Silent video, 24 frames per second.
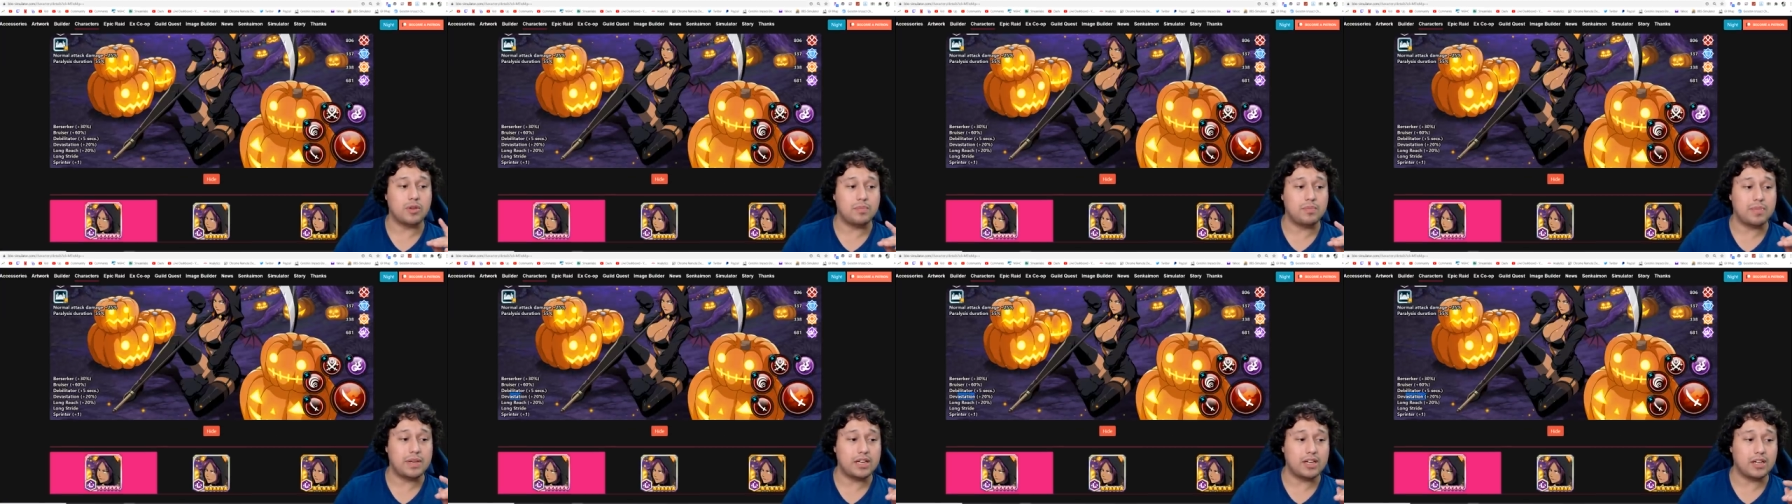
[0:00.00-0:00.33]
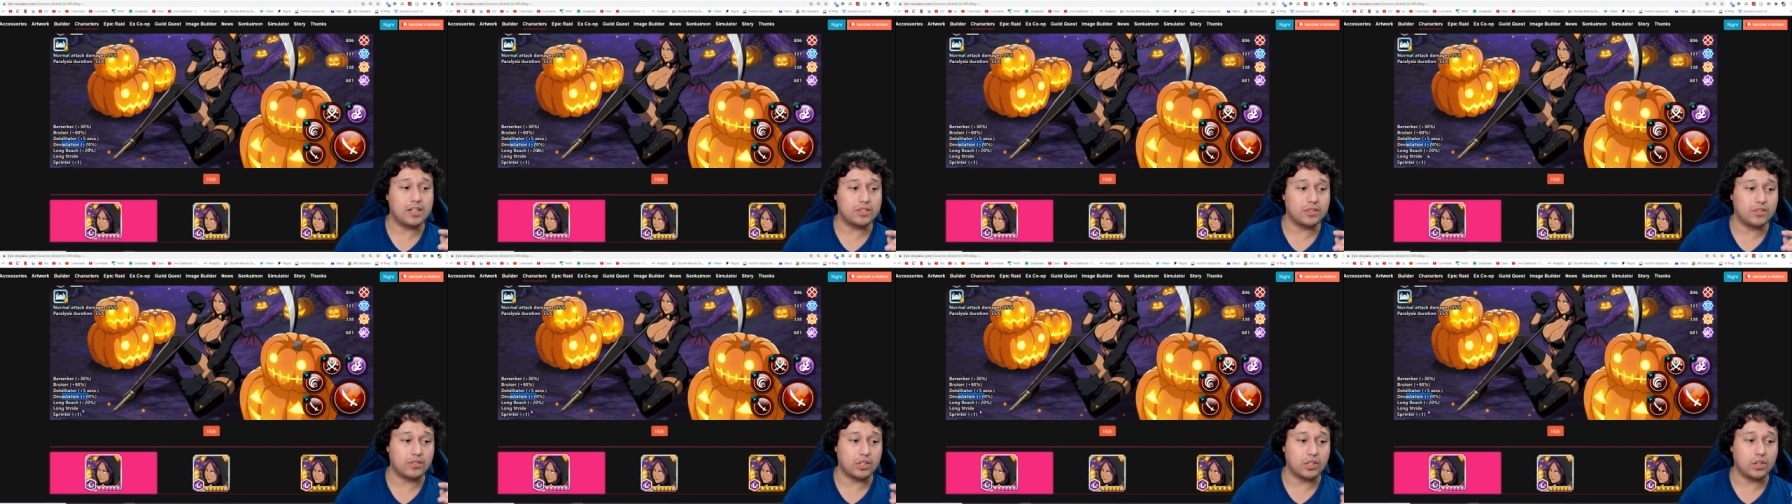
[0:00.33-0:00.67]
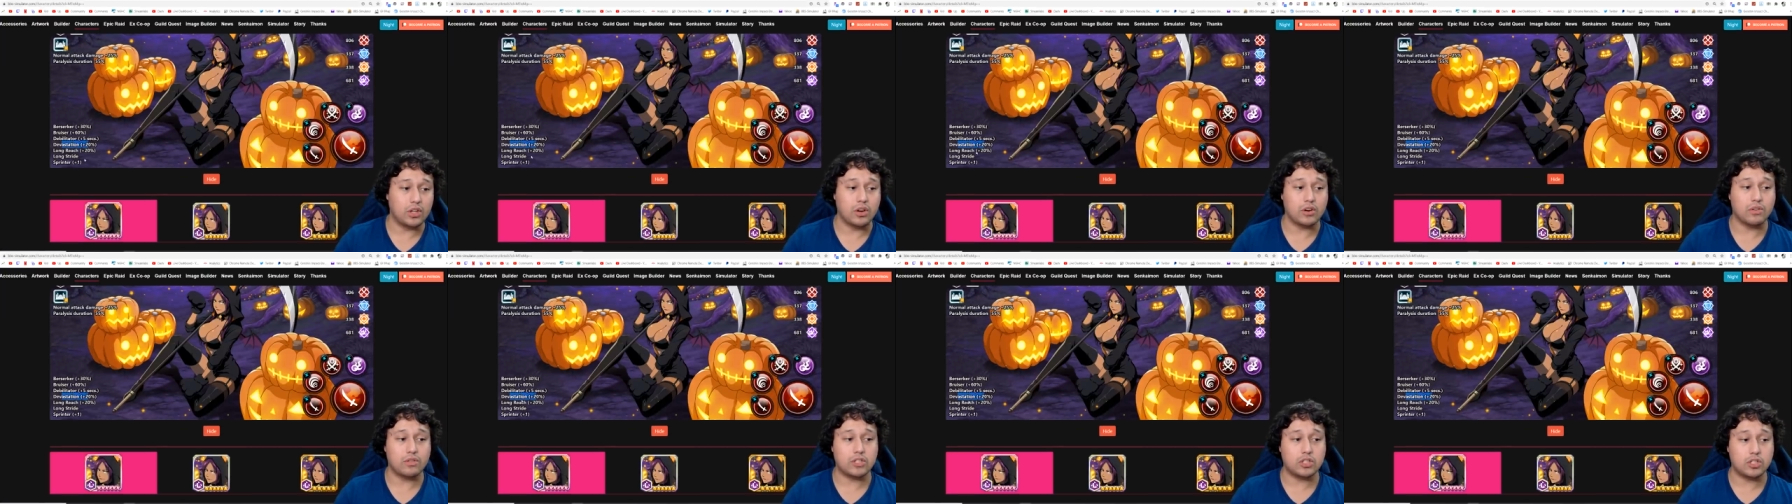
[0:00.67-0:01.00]
because of the
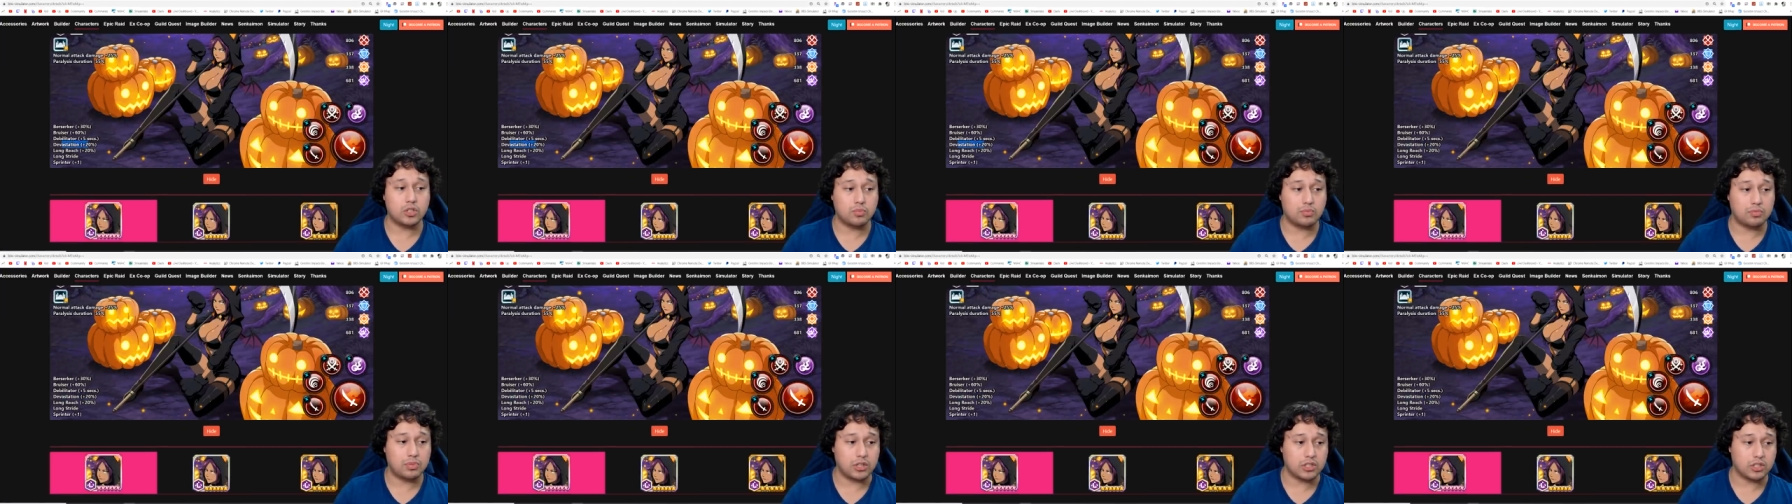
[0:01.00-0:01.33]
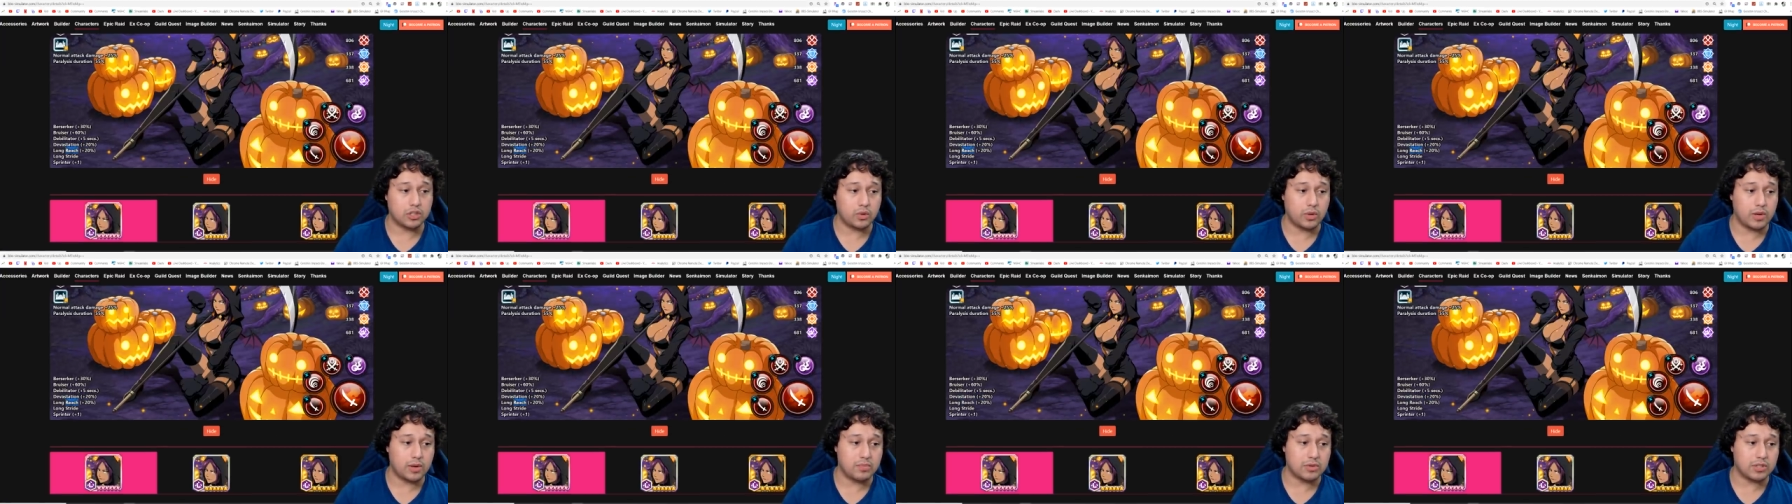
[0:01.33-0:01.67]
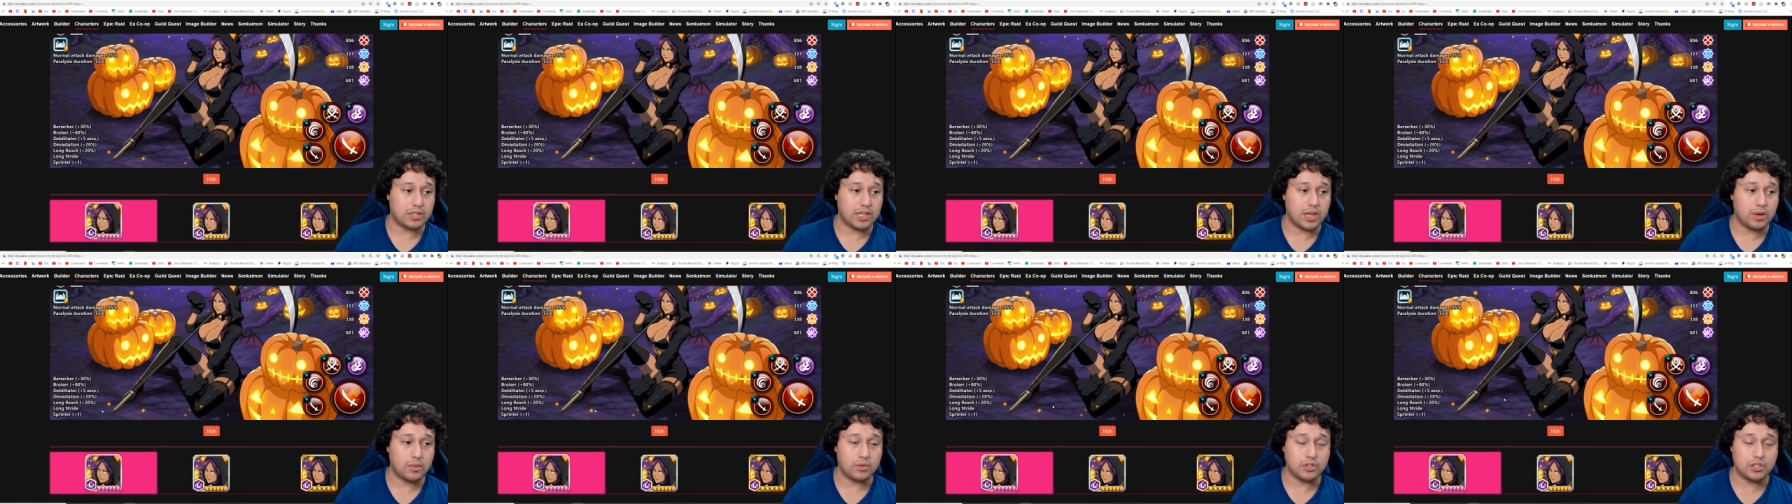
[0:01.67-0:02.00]
long reach plus
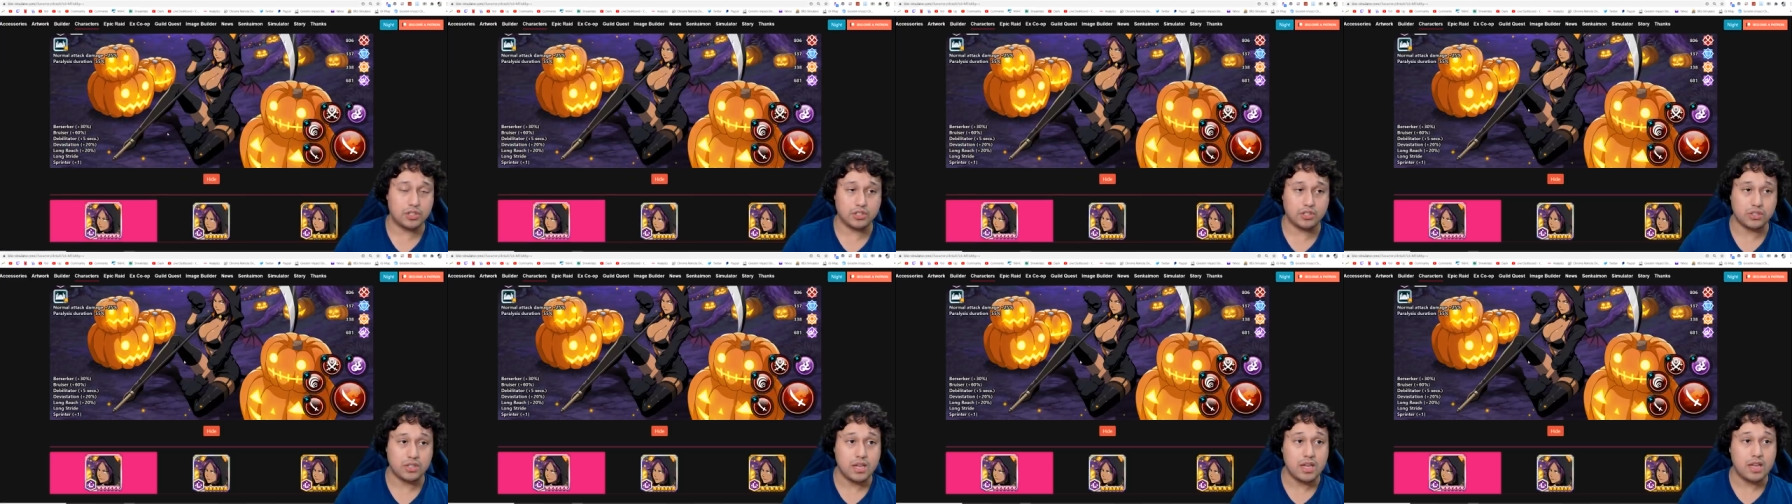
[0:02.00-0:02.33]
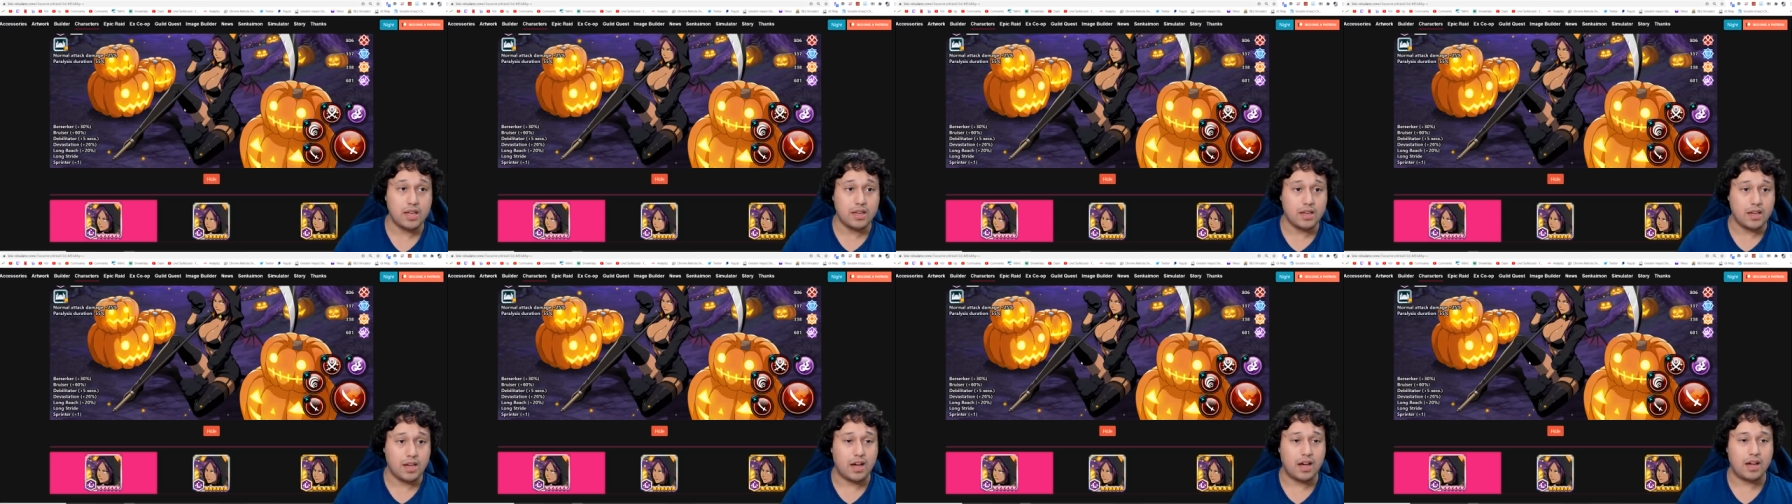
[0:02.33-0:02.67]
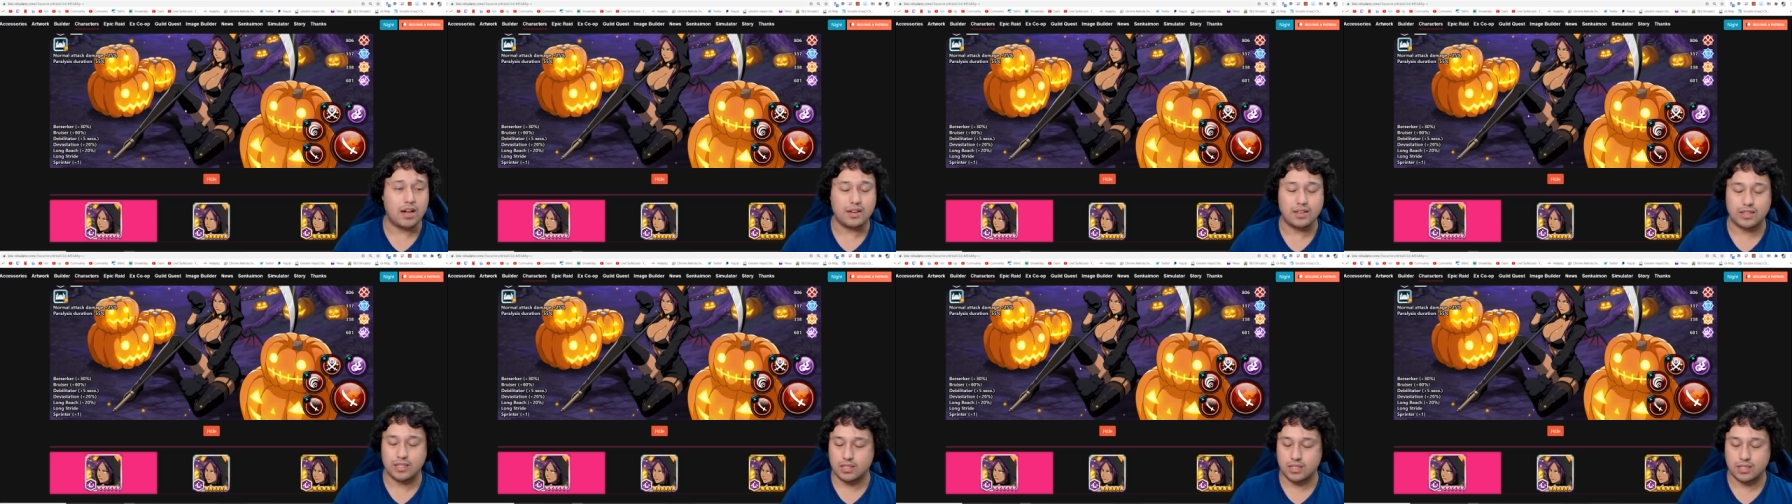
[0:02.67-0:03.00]
20%, which is,
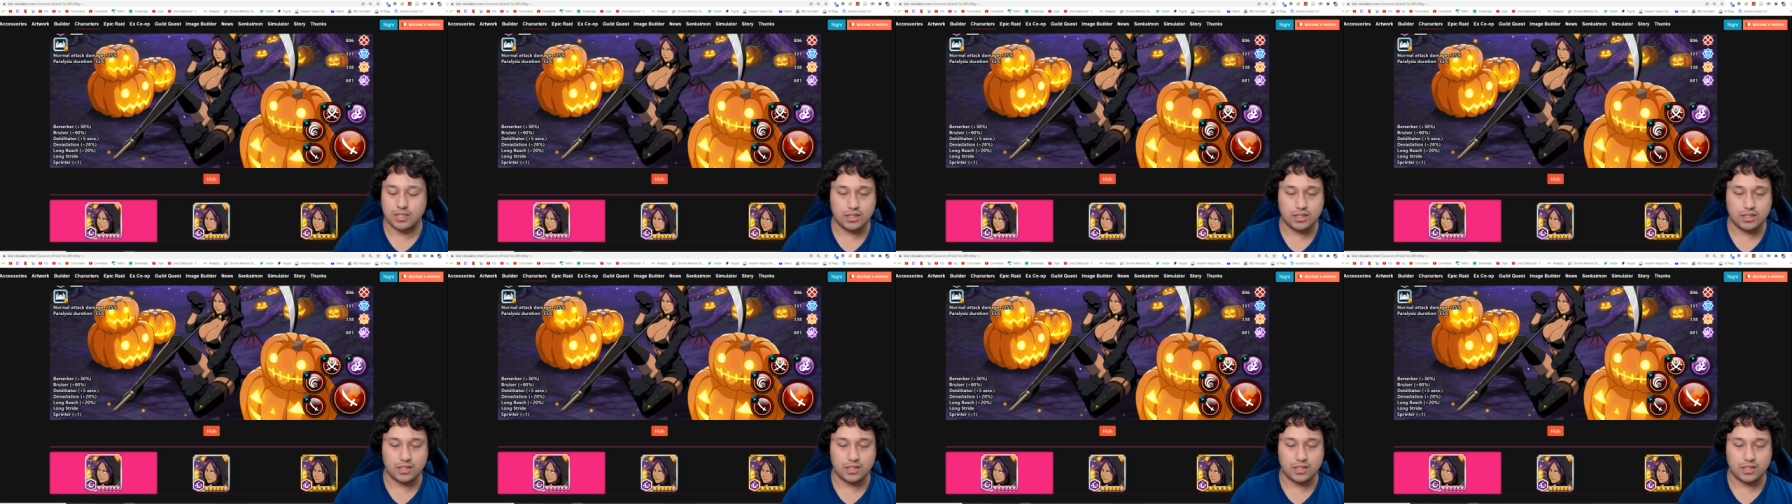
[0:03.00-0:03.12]
oh, it's